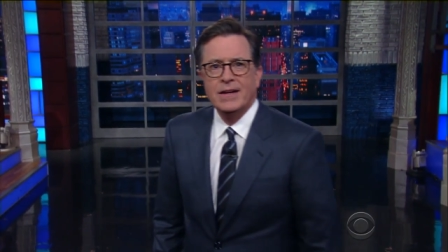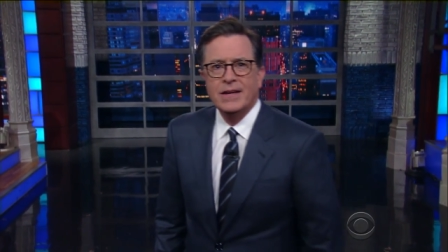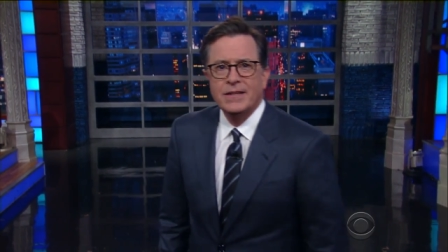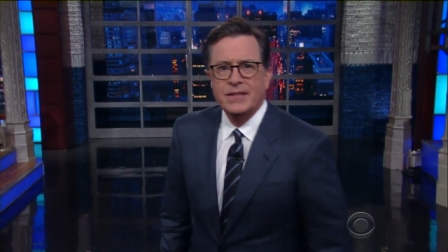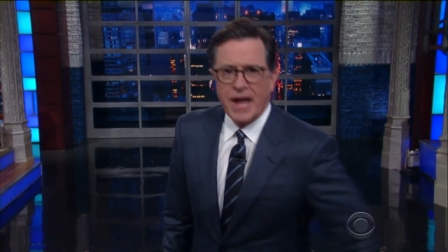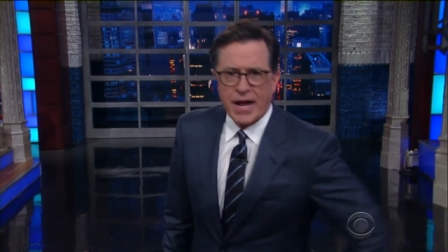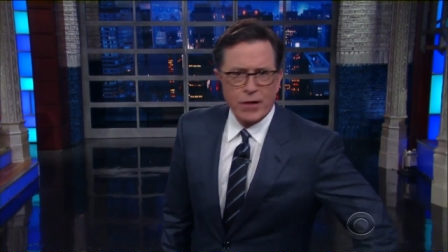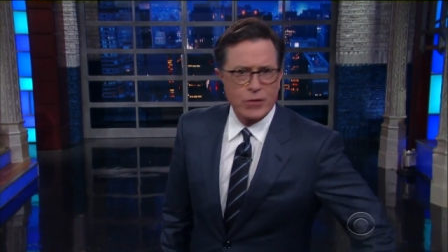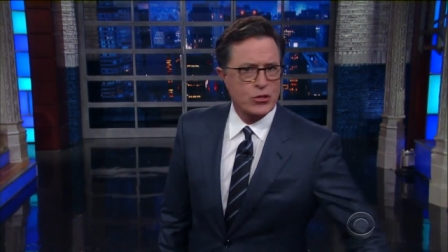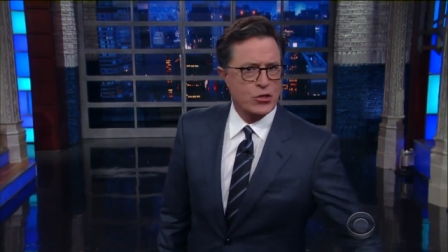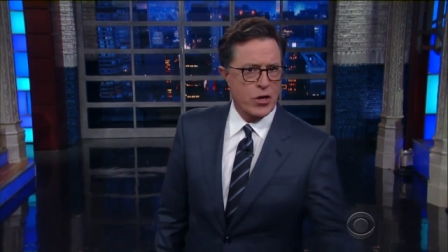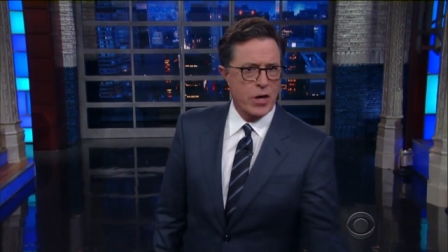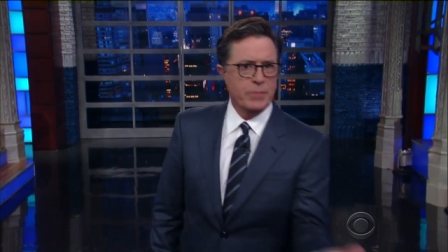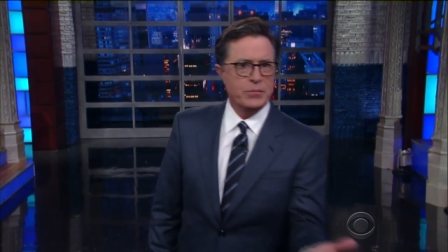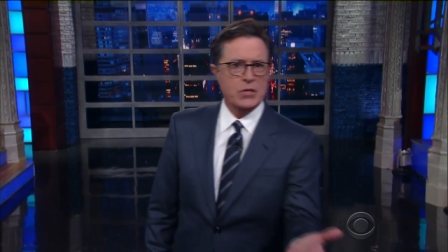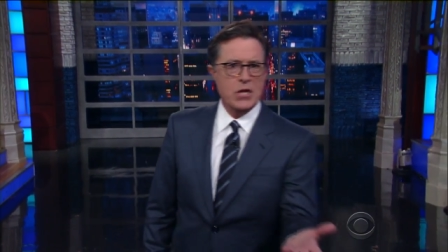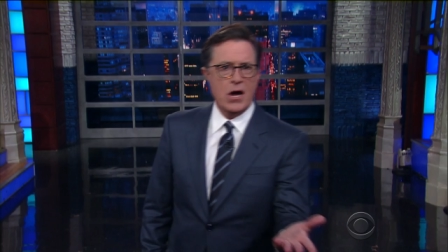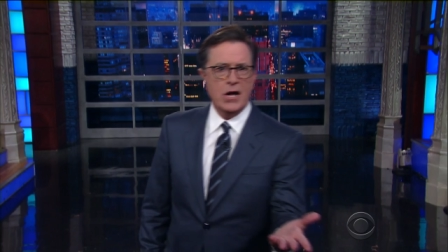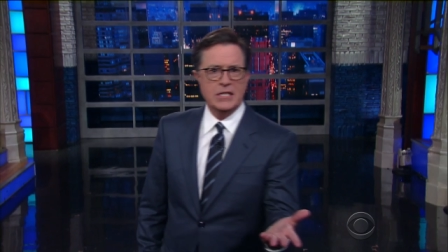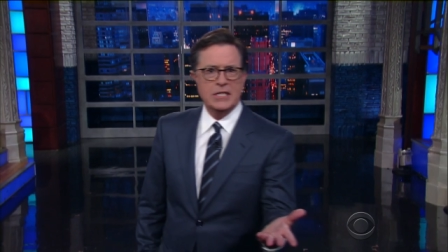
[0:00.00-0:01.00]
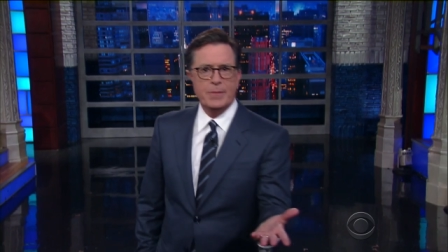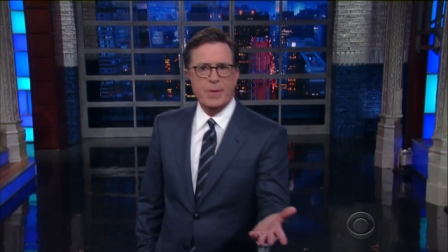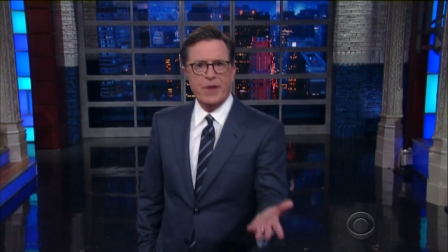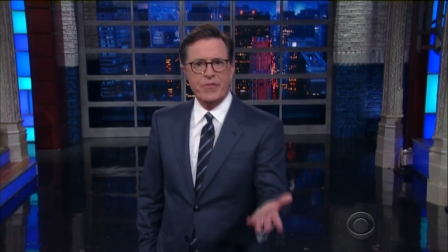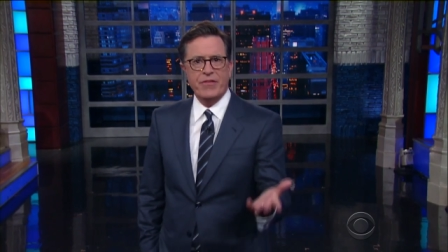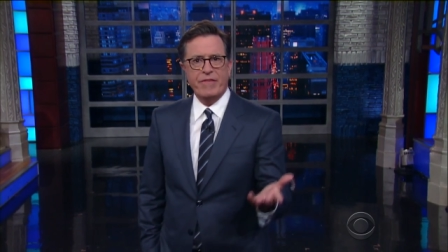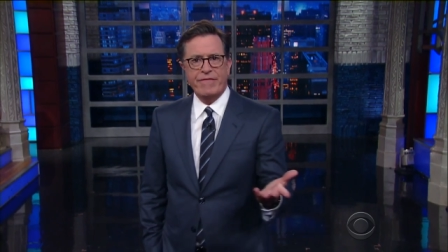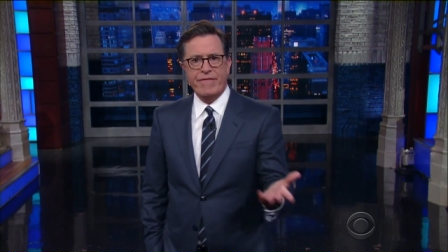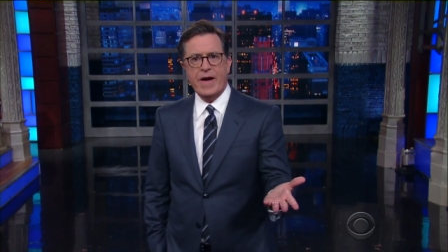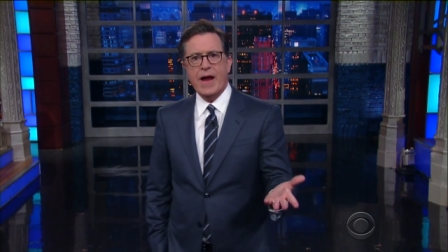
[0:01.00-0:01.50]
Donald Trump talked
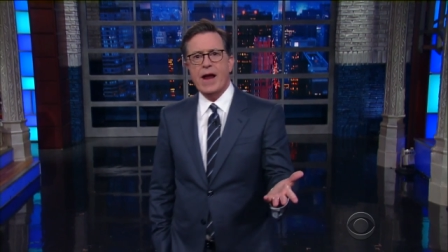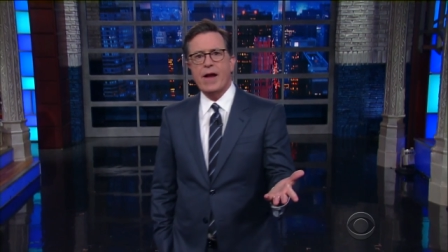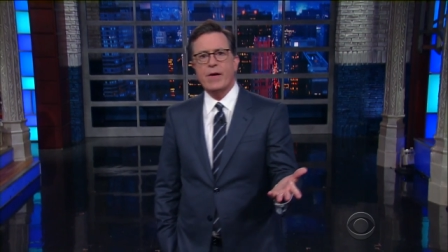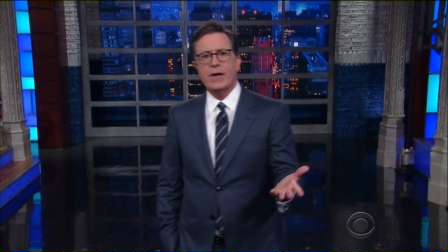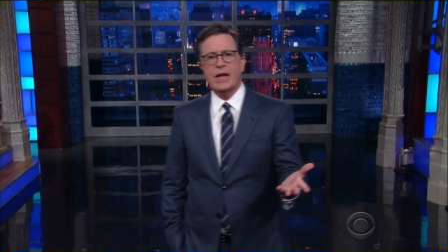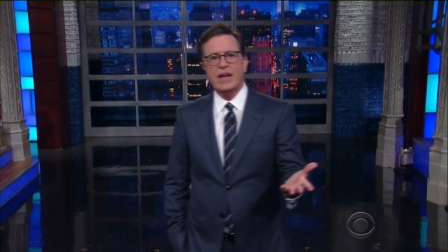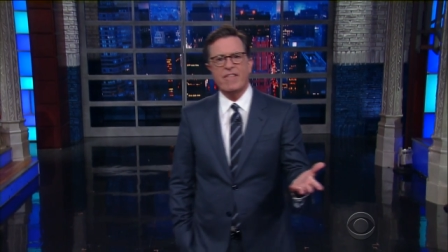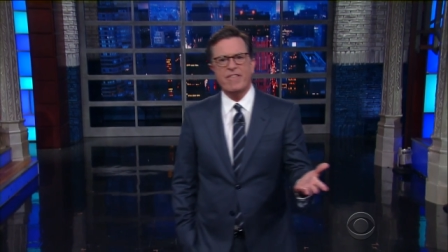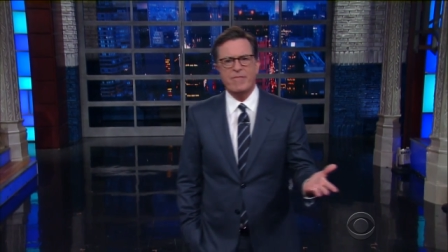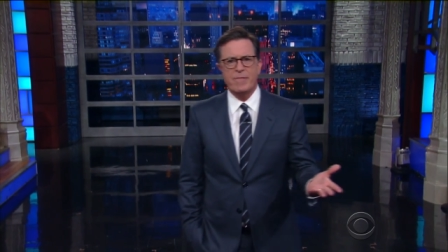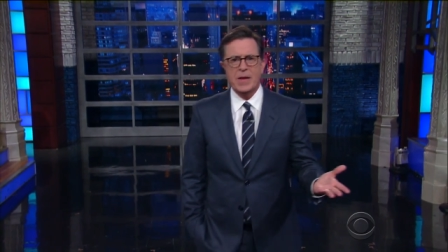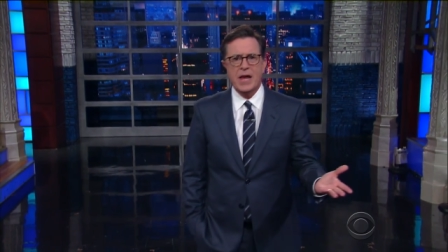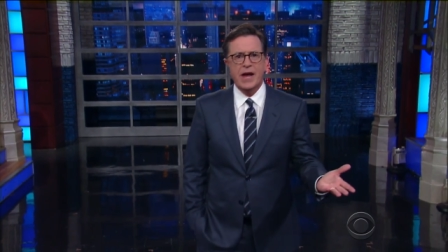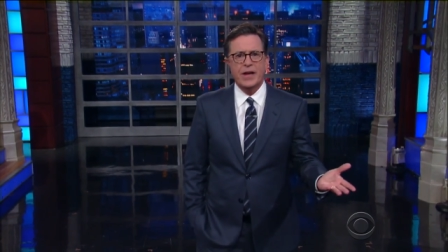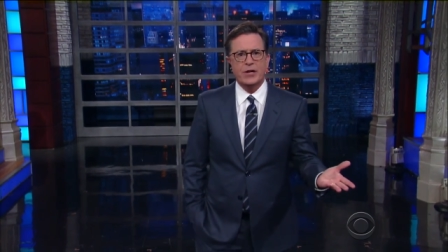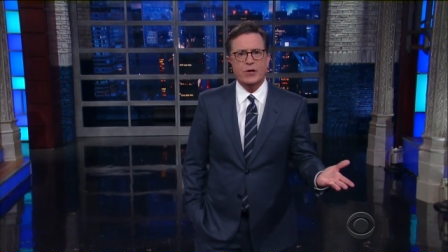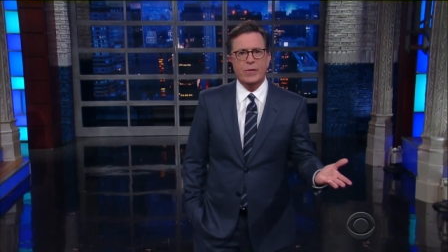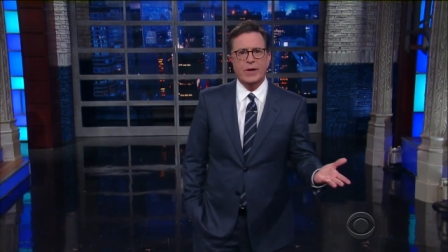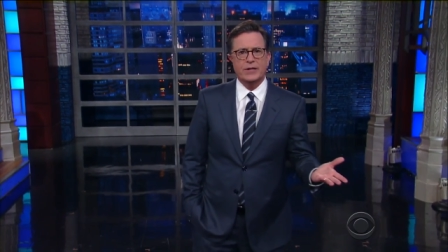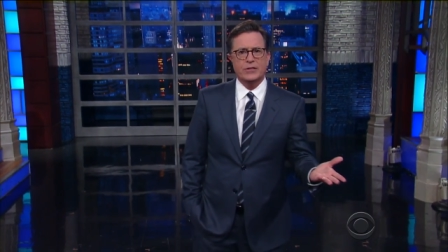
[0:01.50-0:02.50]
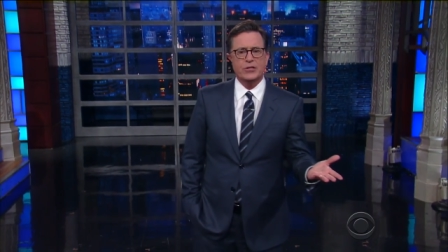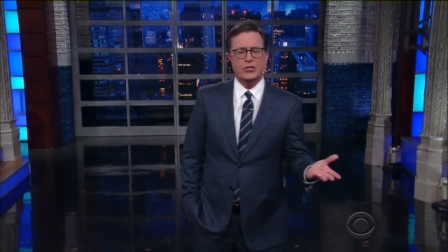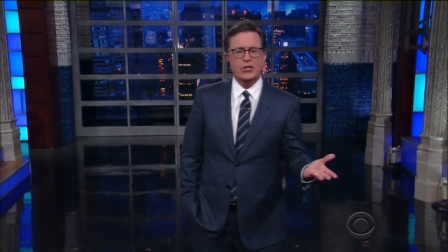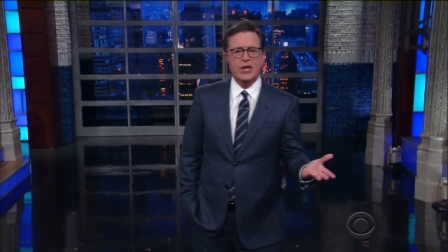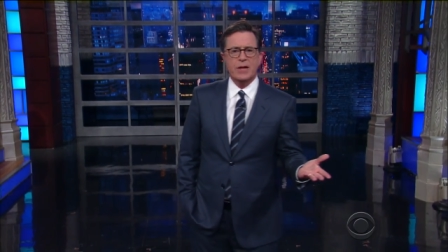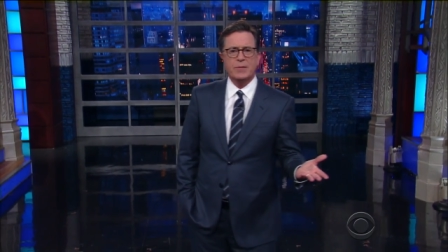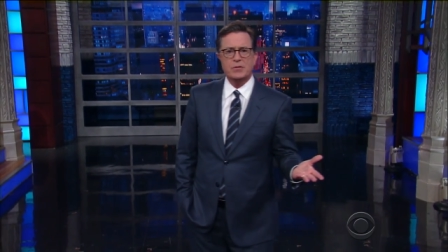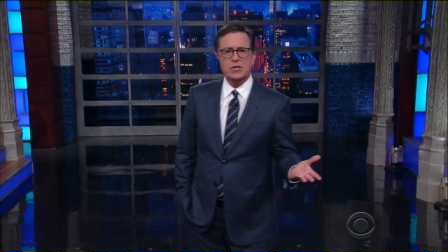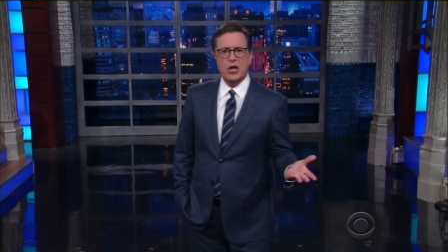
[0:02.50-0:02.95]
about the firing of F B I Director James